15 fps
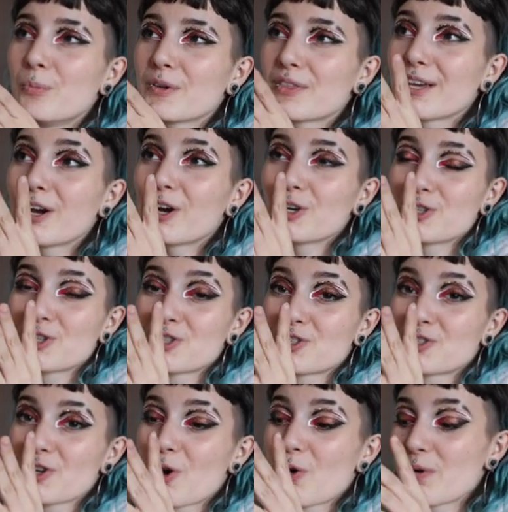but they are
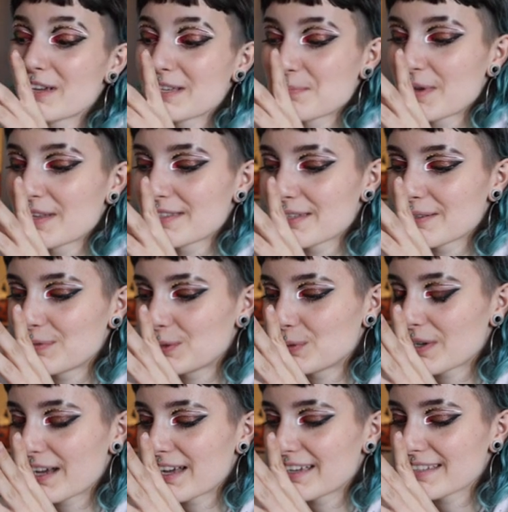so expensive, you
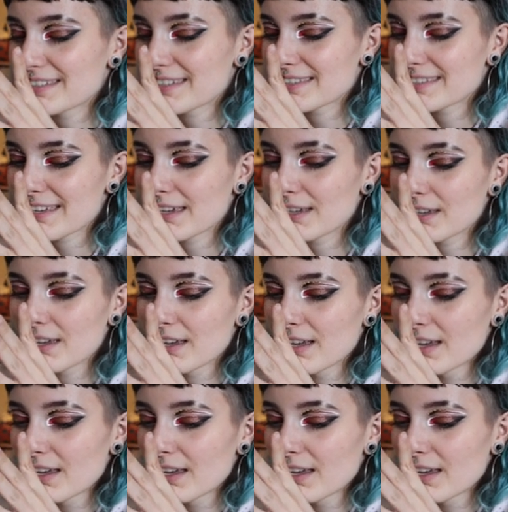guys. It's like